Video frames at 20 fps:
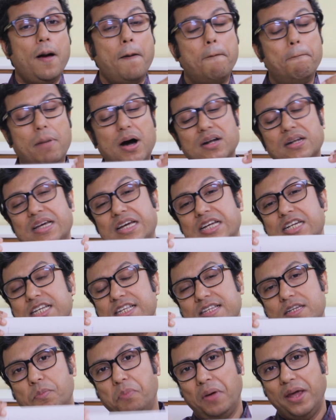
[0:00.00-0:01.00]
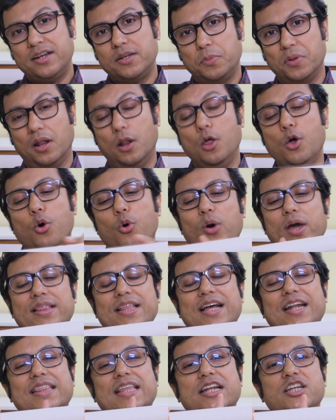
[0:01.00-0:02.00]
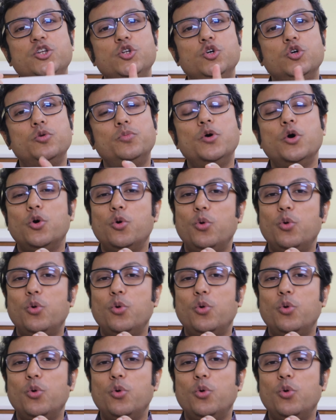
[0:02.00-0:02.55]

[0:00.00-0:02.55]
but it is debatable whether that tube